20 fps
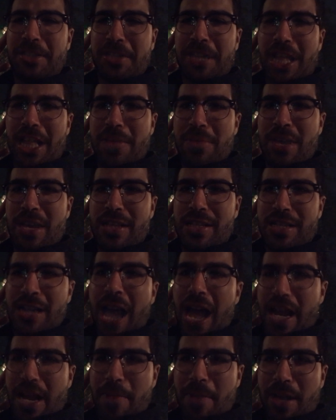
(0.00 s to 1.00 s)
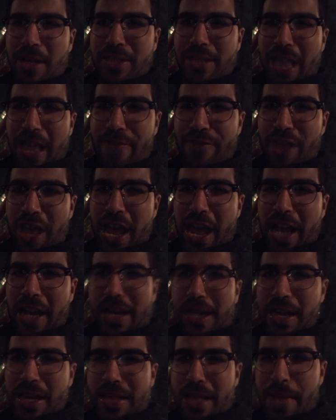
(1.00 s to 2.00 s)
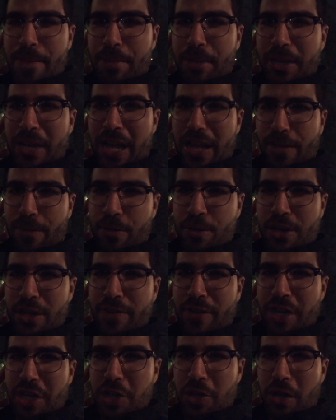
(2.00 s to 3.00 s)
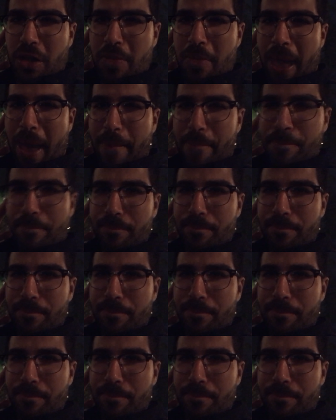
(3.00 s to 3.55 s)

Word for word: are telling me it's not A Bug's Life Land that put California Adventure on the map.